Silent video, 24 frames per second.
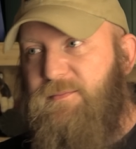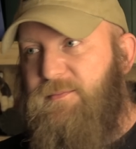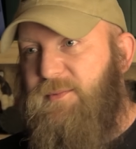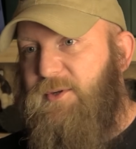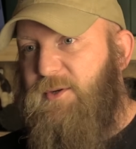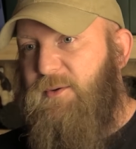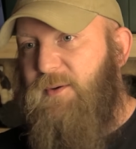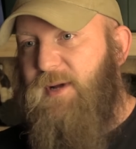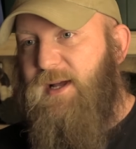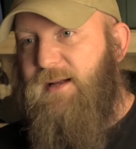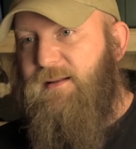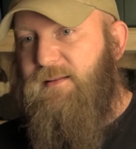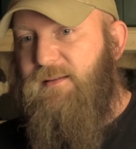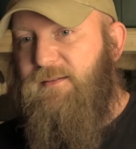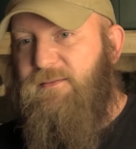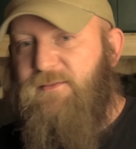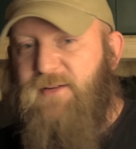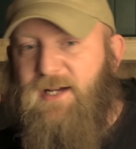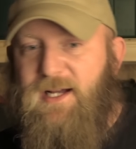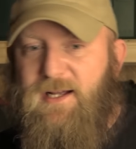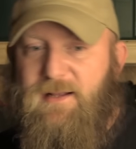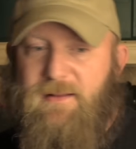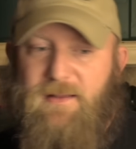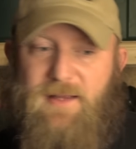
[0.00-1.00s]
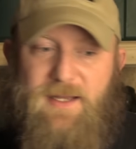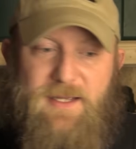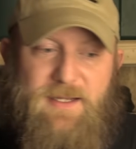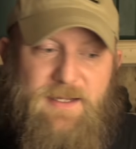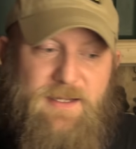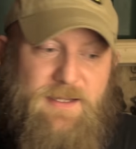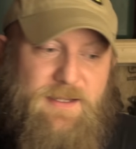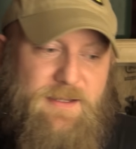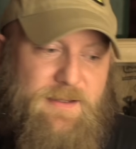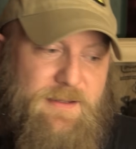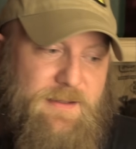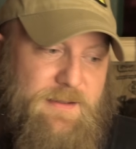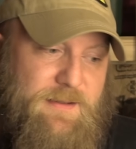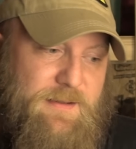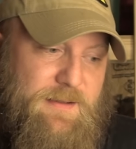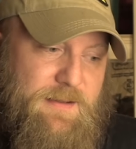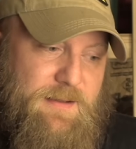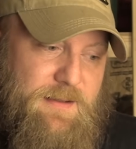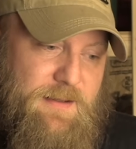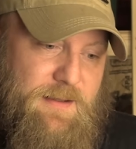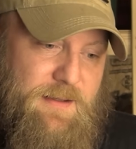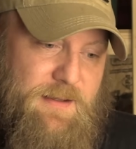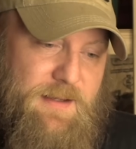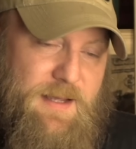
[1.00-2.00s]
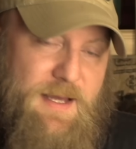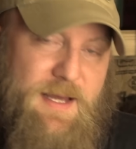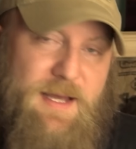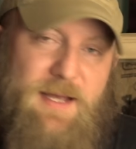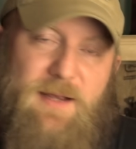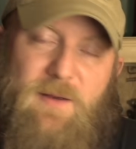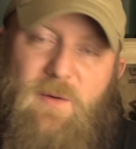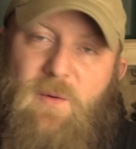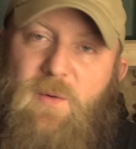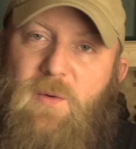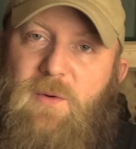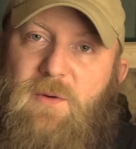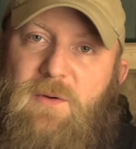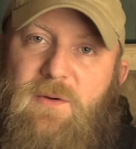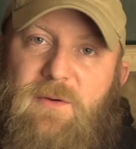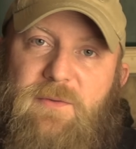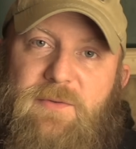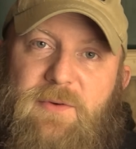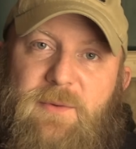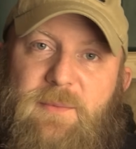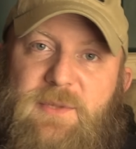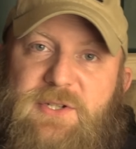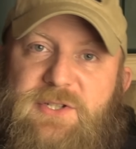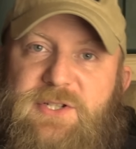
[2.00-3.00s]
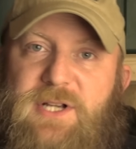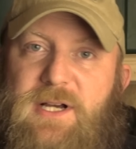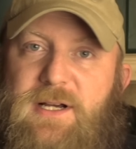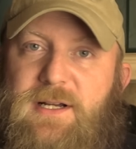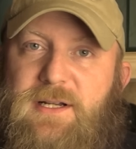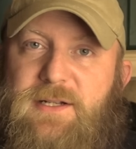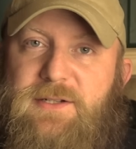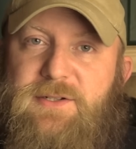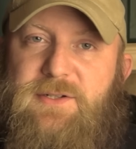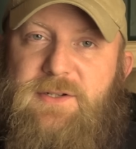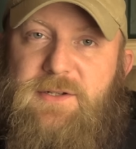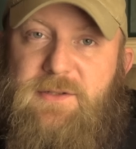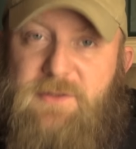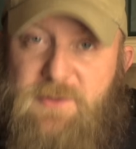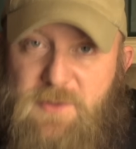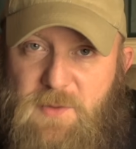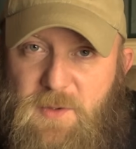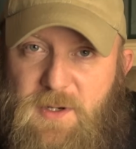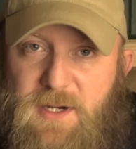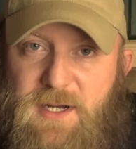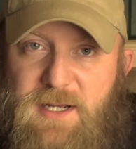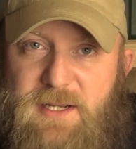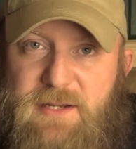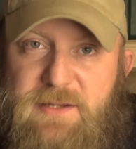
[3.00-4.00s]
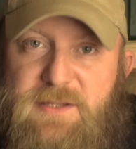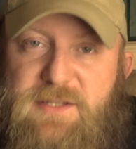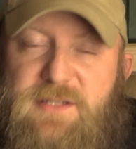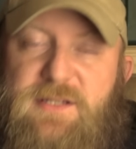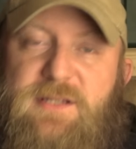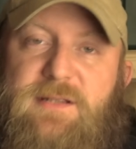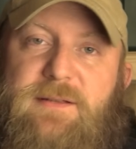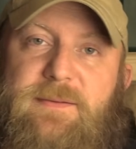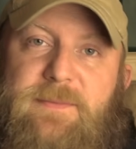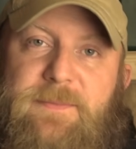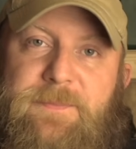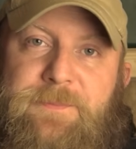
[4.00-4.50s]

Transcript: directly violating a gag order from a judge twice.